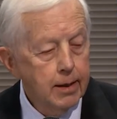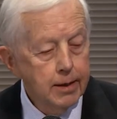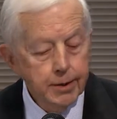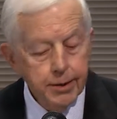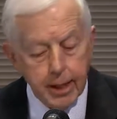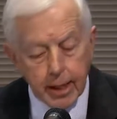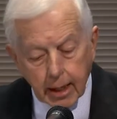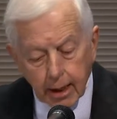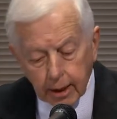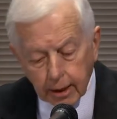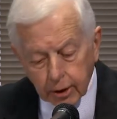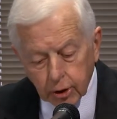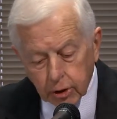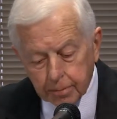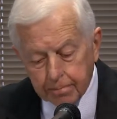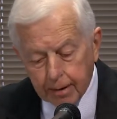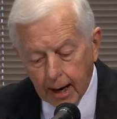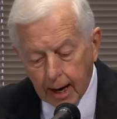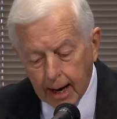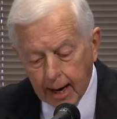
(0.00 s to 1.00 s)
Deaconess
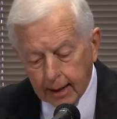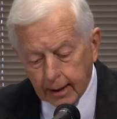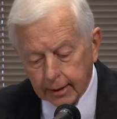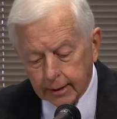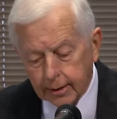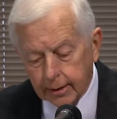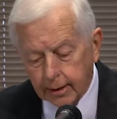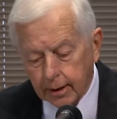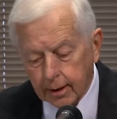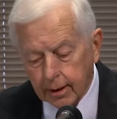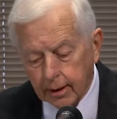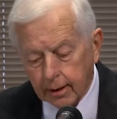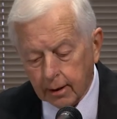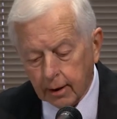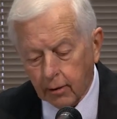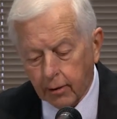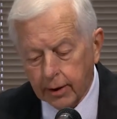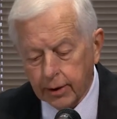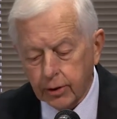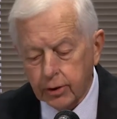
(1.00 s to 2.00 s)
piloted the
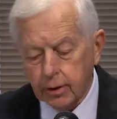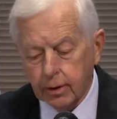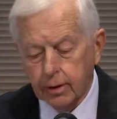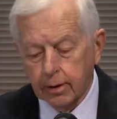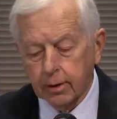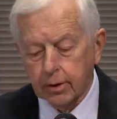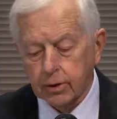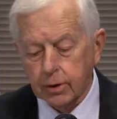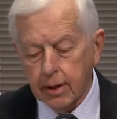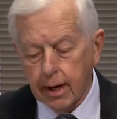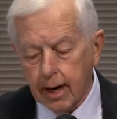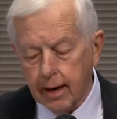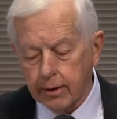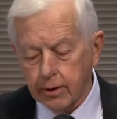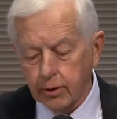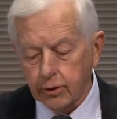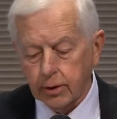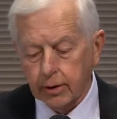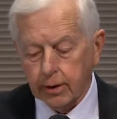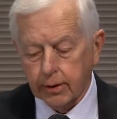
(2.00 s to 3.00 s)
integration and is now
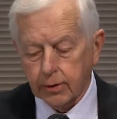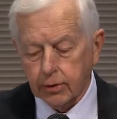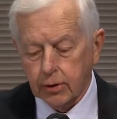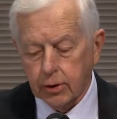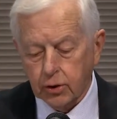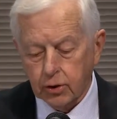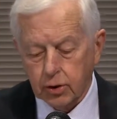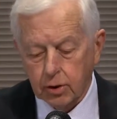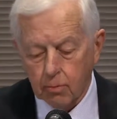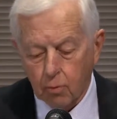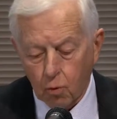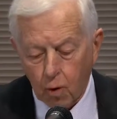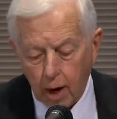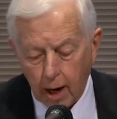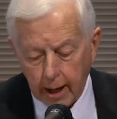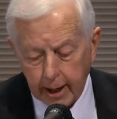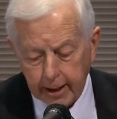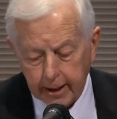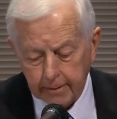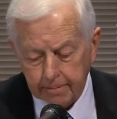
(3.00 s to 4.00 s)
using it
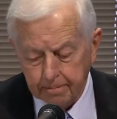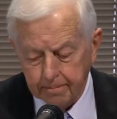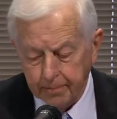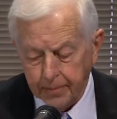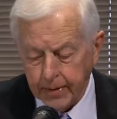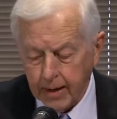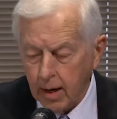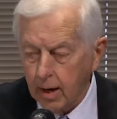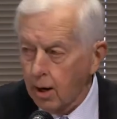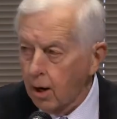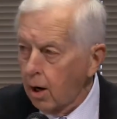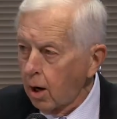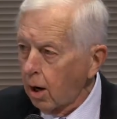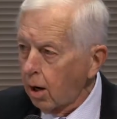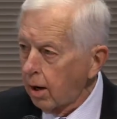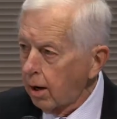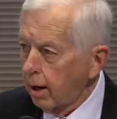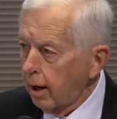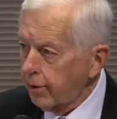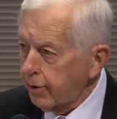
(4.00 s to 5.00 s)
system-wide.
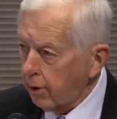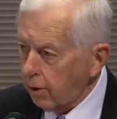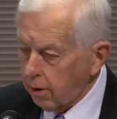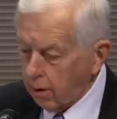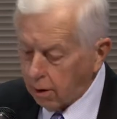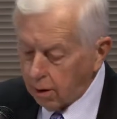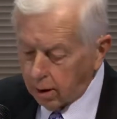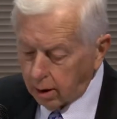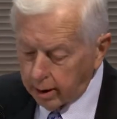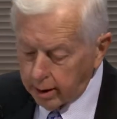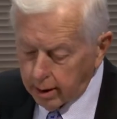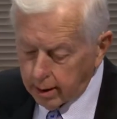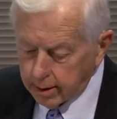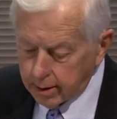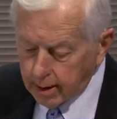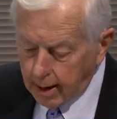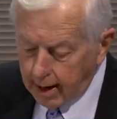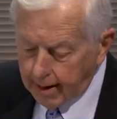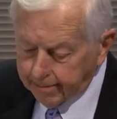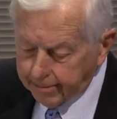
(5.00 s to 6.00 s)
Other early
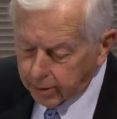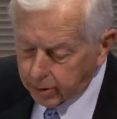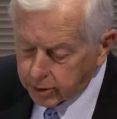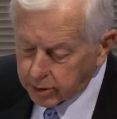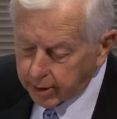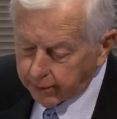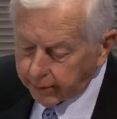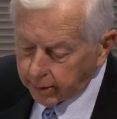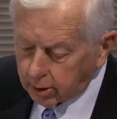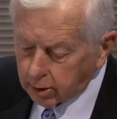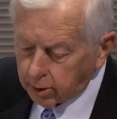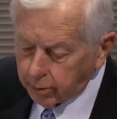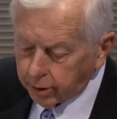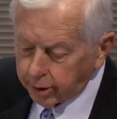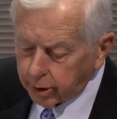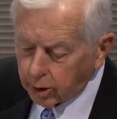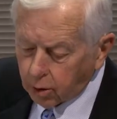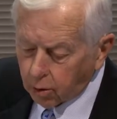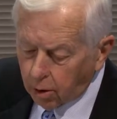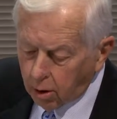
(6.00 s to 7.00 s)
adopters have
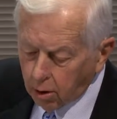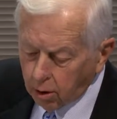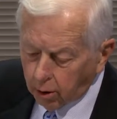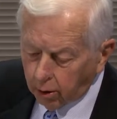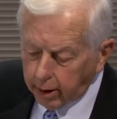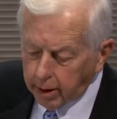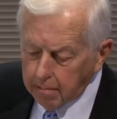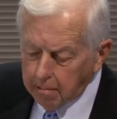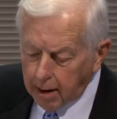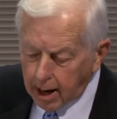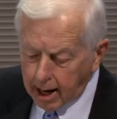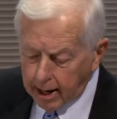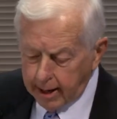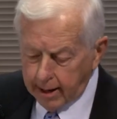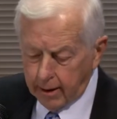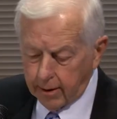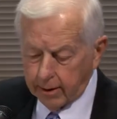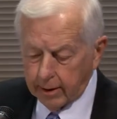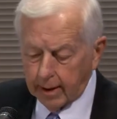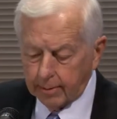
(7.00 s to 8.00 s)
included Kroger and
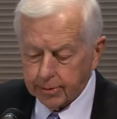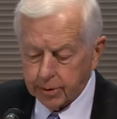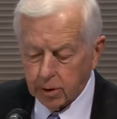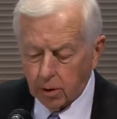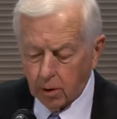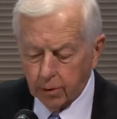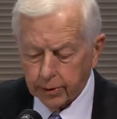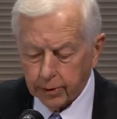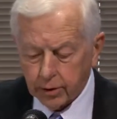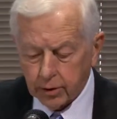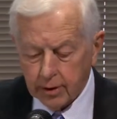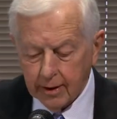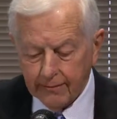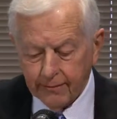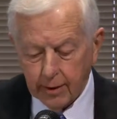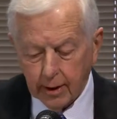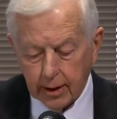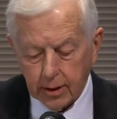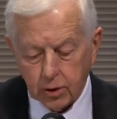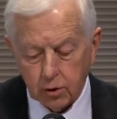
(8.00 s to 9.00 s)
Meijer, and I'm told that
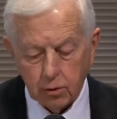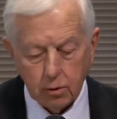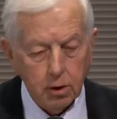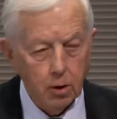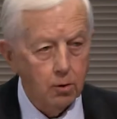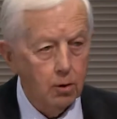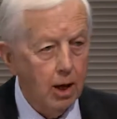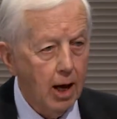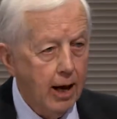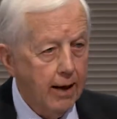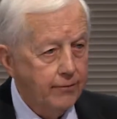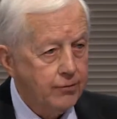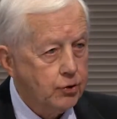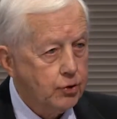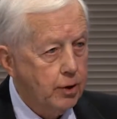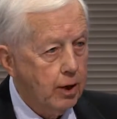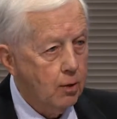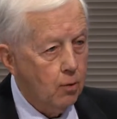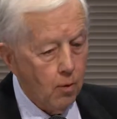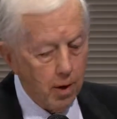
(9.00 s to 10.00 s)
CVS will go live
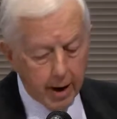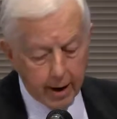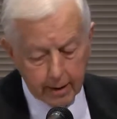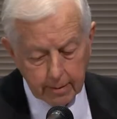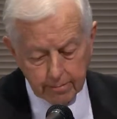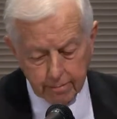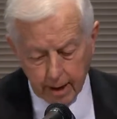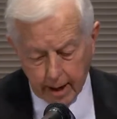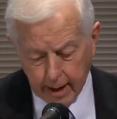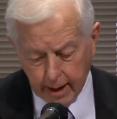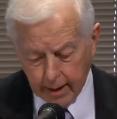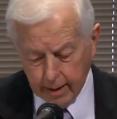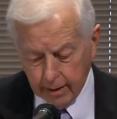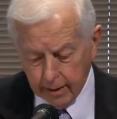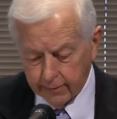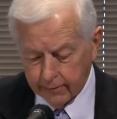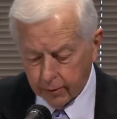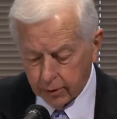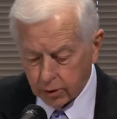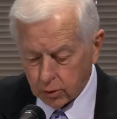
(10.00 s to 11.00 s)
statewide by
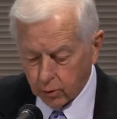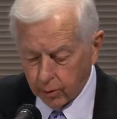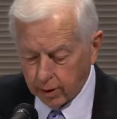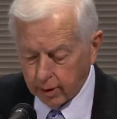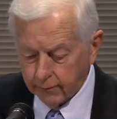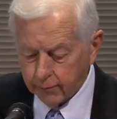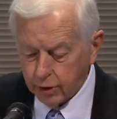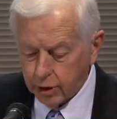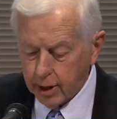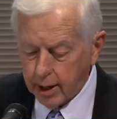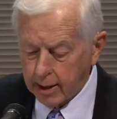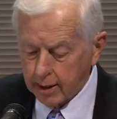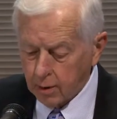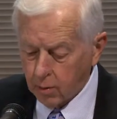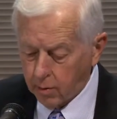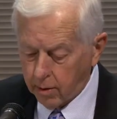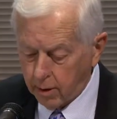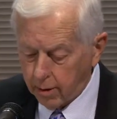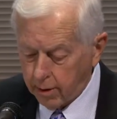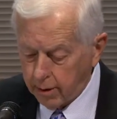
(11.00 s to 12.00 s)
the first week of
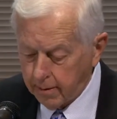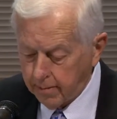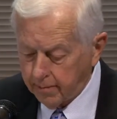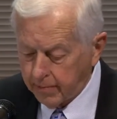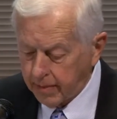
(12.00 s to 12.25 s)
January.